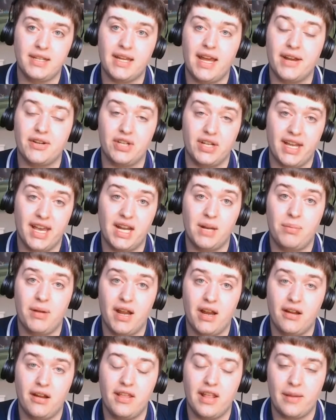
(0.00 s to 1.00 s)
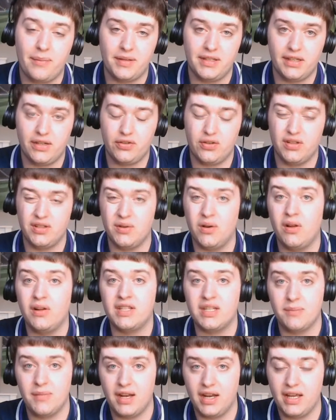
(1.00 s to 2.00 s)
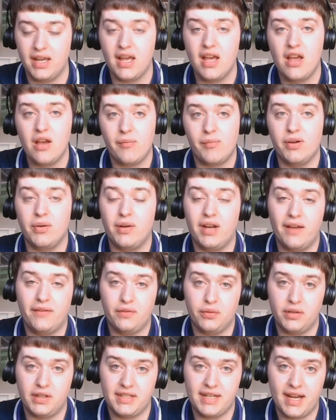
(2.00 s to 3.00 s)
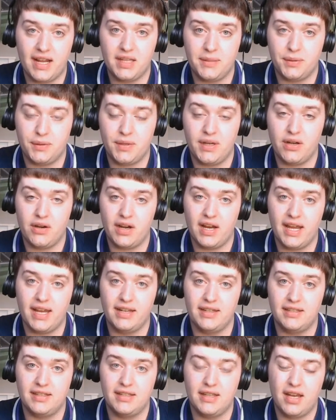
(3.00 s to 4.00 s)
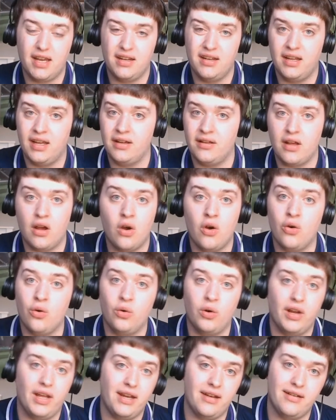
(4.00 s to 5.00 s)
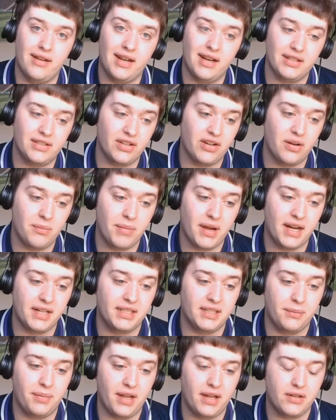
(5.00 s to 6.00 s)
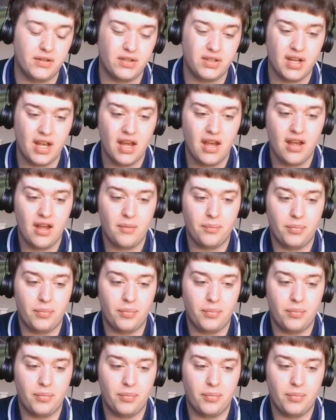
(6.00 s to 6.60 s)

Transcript: and to actually get a player in that position. So ultimately we were left with our tails between our legs and a, a hole in, in a certain part of the pitch.